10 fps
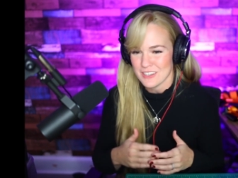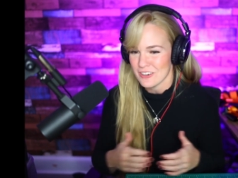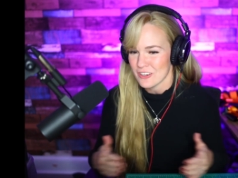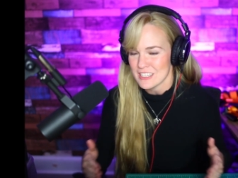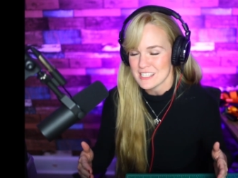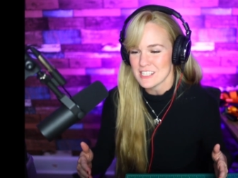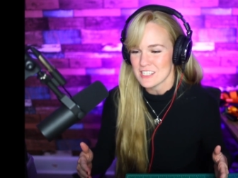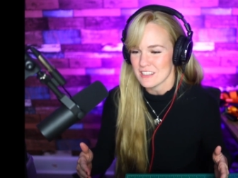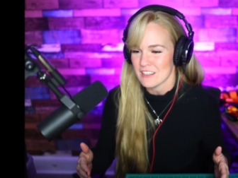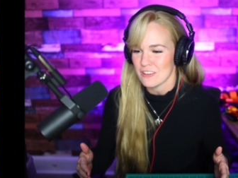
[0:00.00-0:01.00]
you're
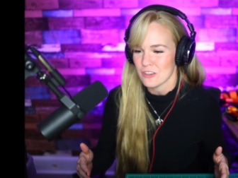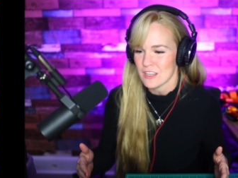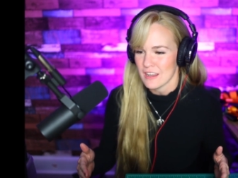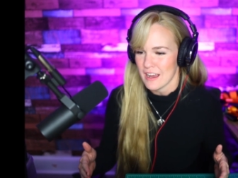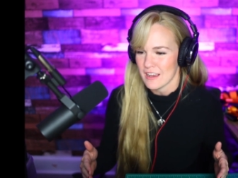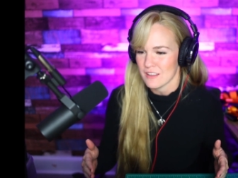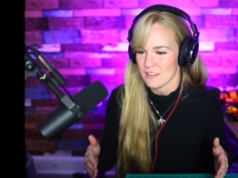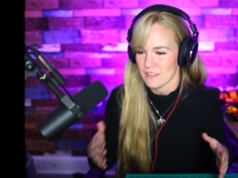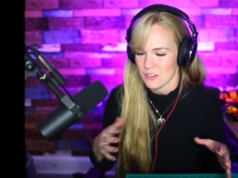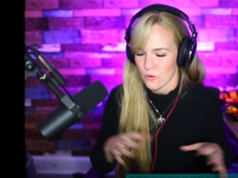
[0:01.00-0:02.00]
consistently looking at
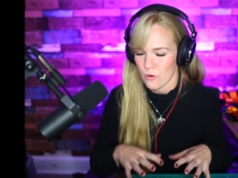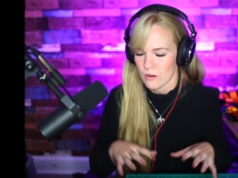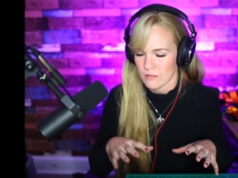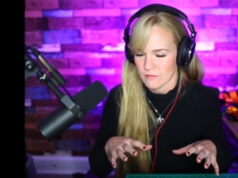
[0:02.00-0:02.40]
your